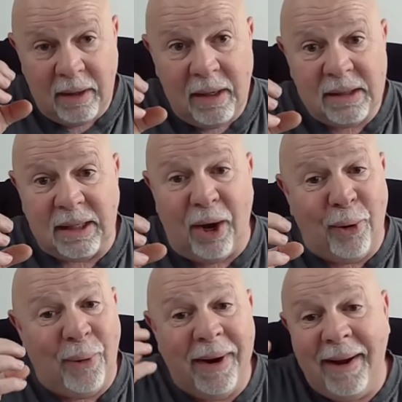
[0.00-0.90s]

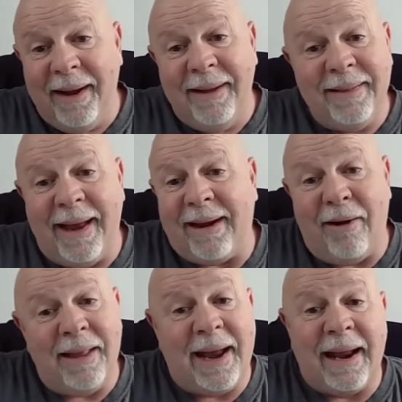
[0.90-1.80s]
So like,
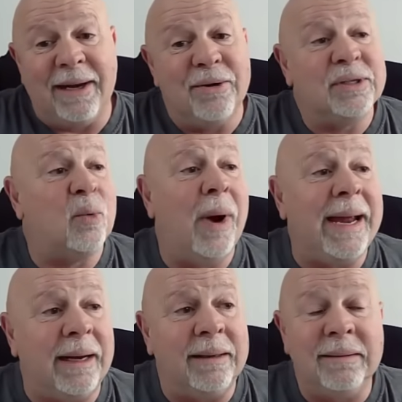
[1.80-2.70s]
all I got to do is
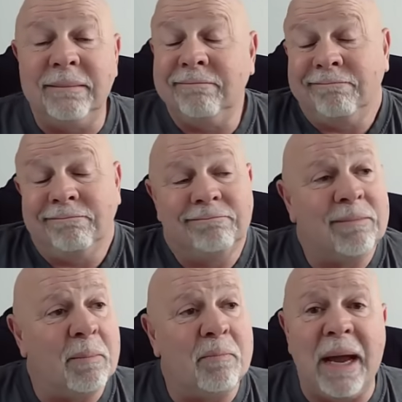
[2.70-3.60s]
wait.
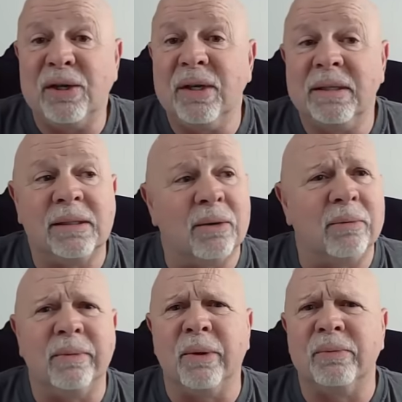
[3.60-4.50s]
Patience,
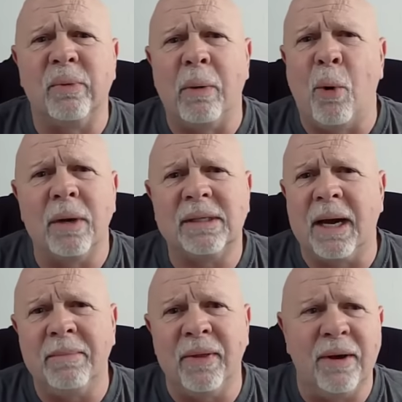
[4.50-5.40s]
or the rewards
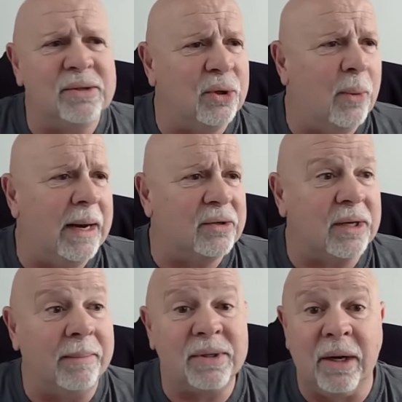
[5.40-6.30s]
come to those who wait or
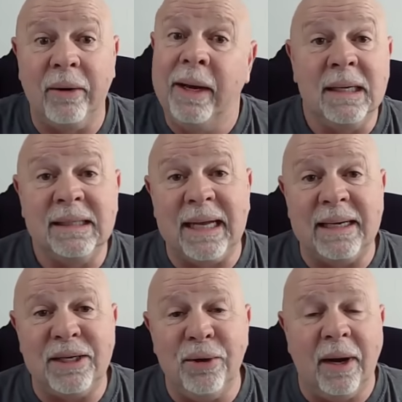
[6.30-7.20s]
something. So stay
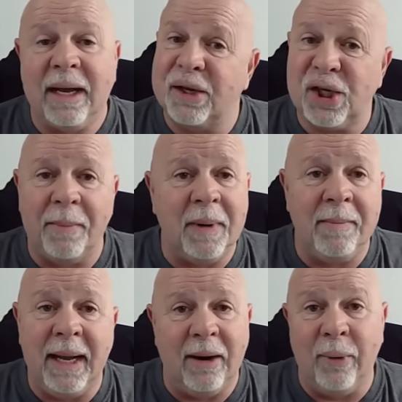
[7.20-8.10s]
tuned. I'll catch you up in a
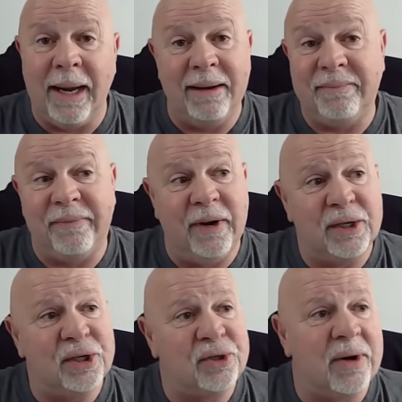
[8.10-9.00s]
minute when I
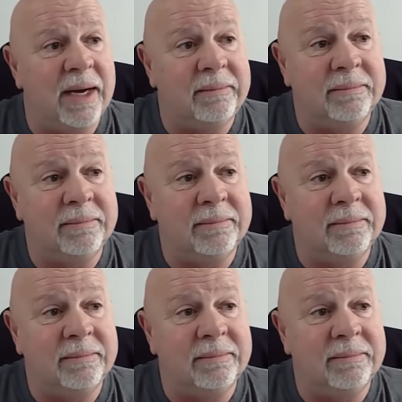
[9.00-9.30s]
finish this trade.